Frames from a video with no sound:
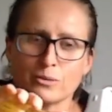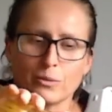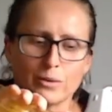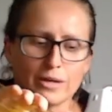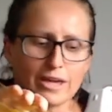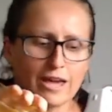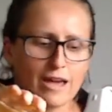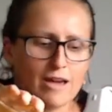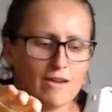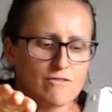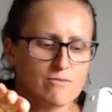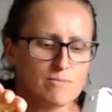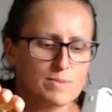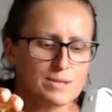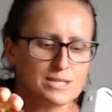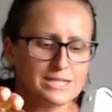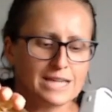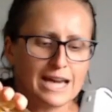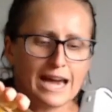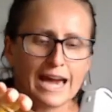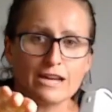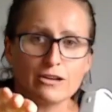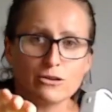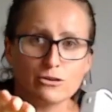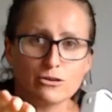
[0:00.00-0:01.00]
We have
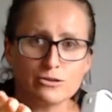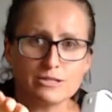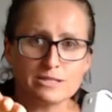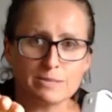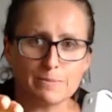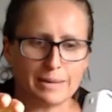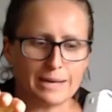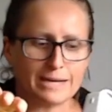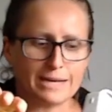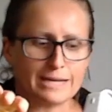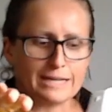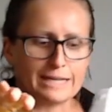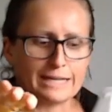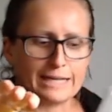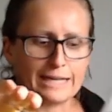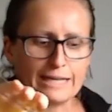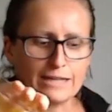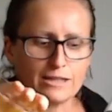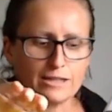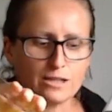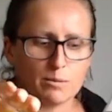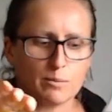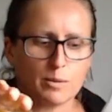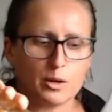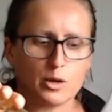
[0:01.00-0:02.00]
potatoes abundantly
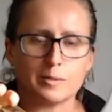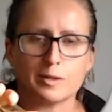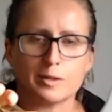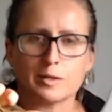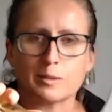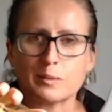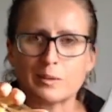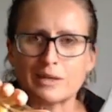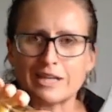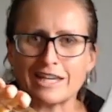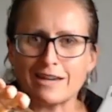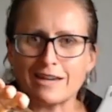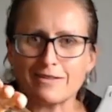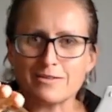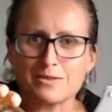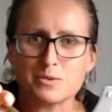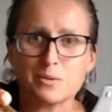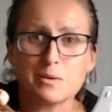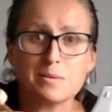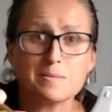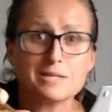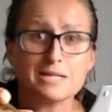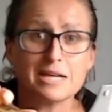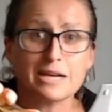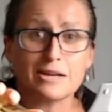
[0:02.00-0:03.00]
at the moment. We have
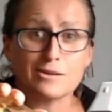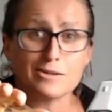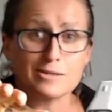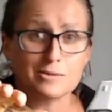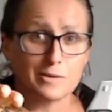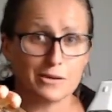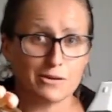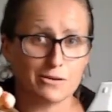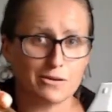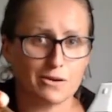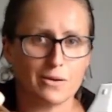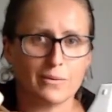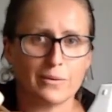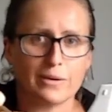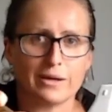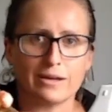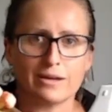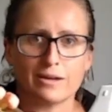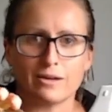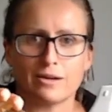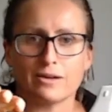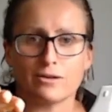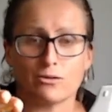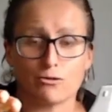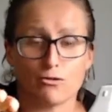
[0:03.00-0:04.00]
sweet potatoes we're
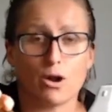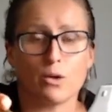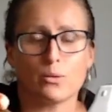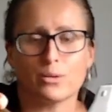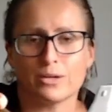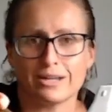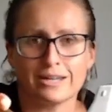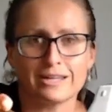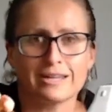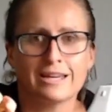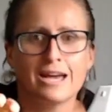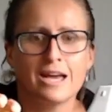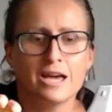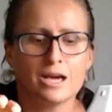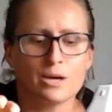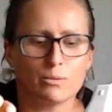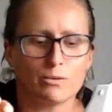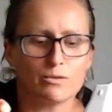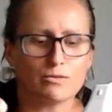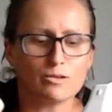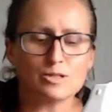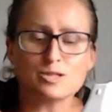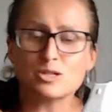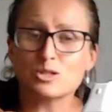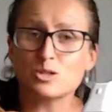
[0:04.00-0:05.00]
growing.
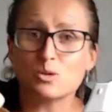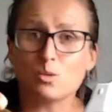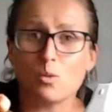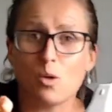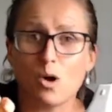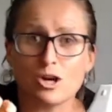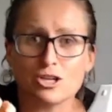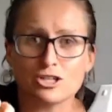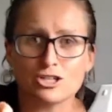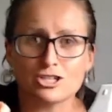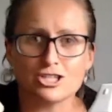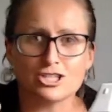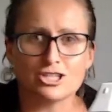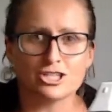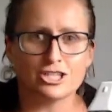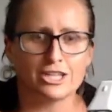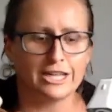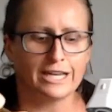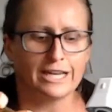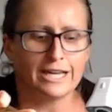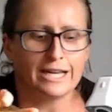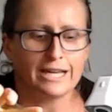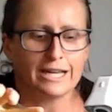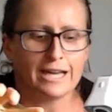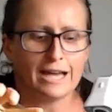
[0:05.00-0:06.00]
We've got squash.
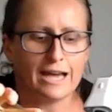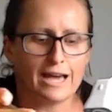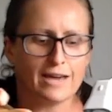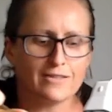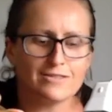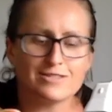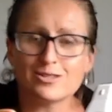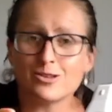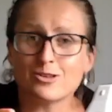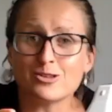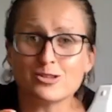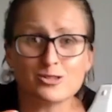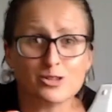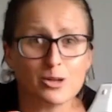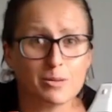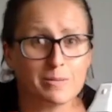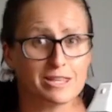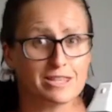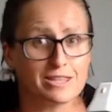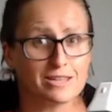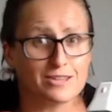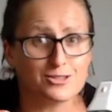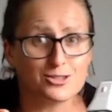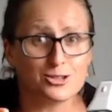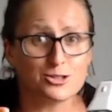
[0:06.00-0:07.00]
And there's only so many
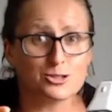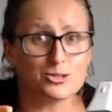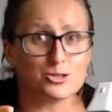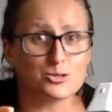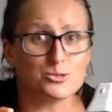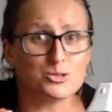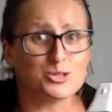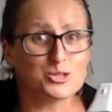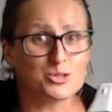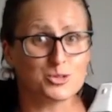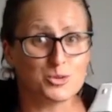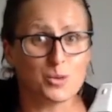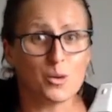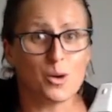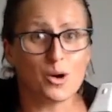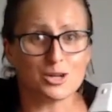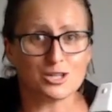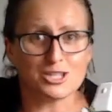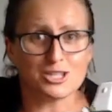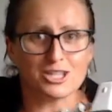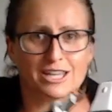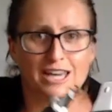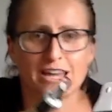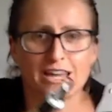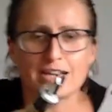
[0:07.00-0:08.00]
things you can do with
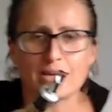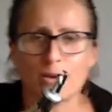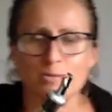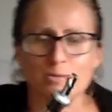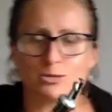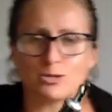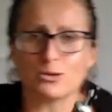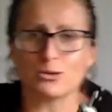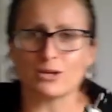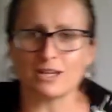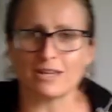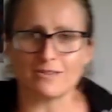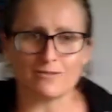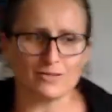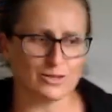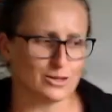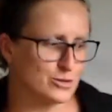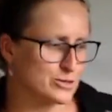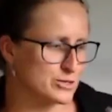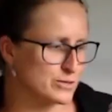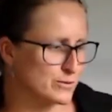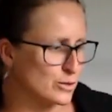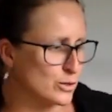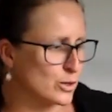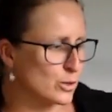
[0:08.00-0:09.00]
squash, okay? Now, I'm talking for
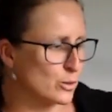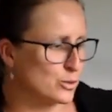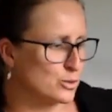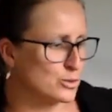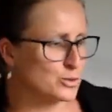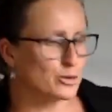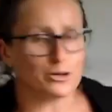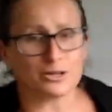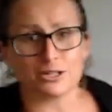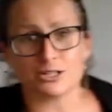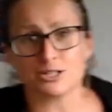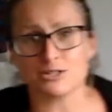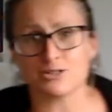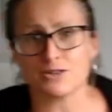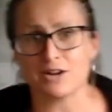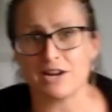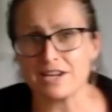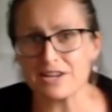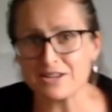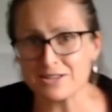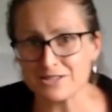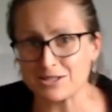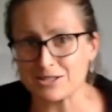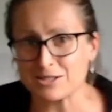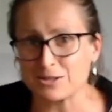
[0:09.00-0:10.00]
those of you who are not in
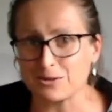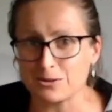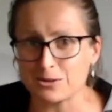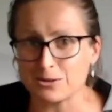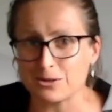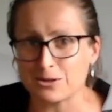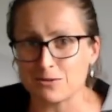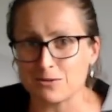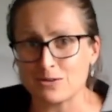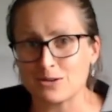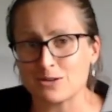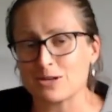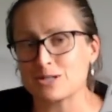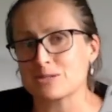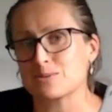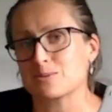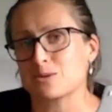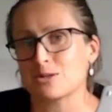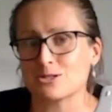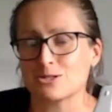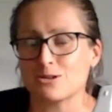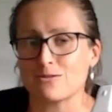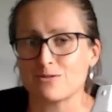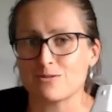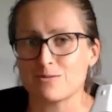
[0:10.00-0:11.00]
Australia, because I know a lot of you guys
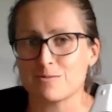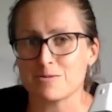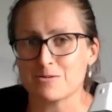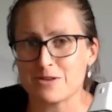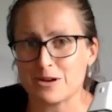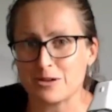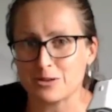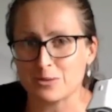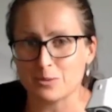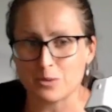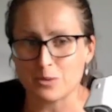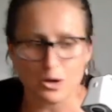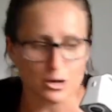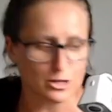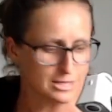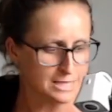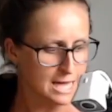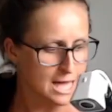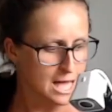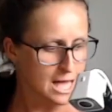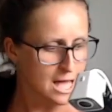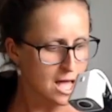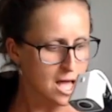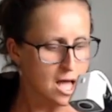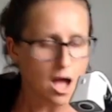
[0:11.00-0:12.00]
watch on from around the world.
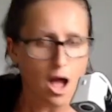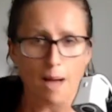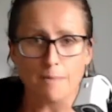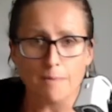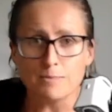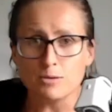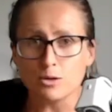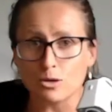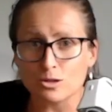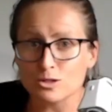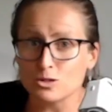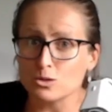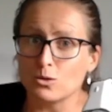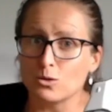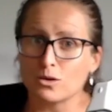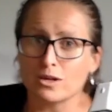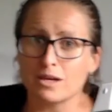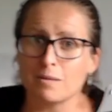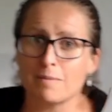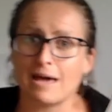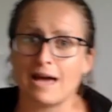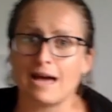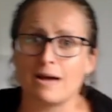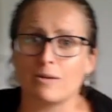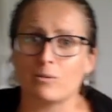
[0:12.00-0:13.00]
I'm not
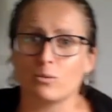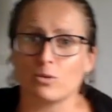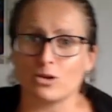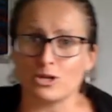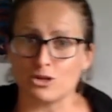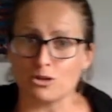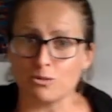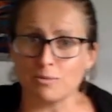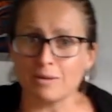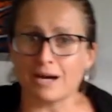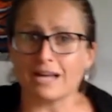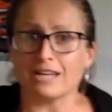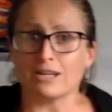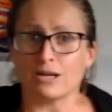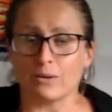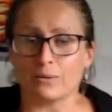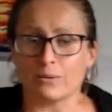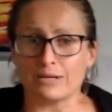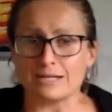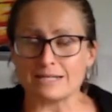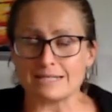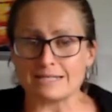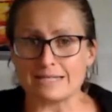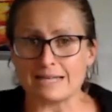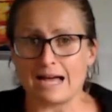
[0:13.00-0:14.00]
talking about what you might know
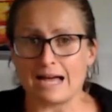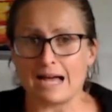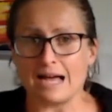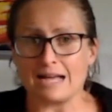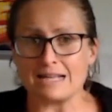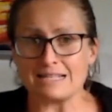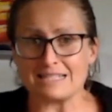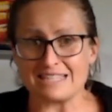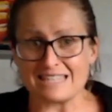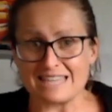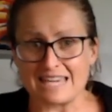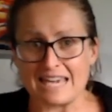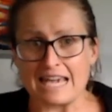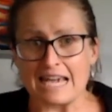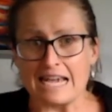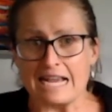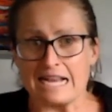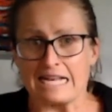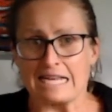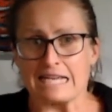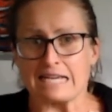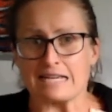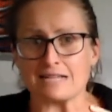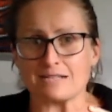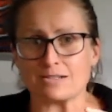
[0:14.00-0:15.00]
as
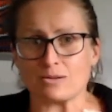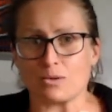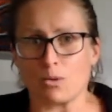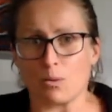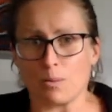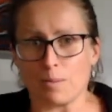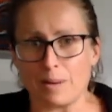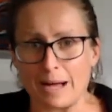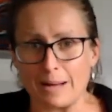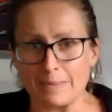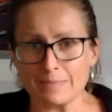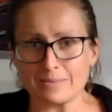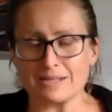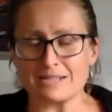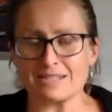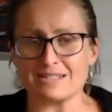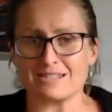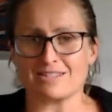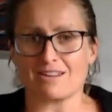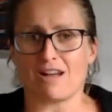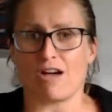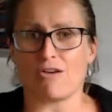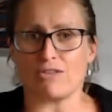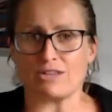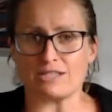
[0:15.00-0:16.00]
zucchinis or
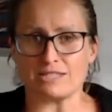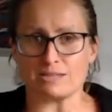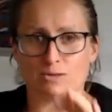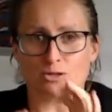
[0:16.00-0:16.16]
pumpkin-style things.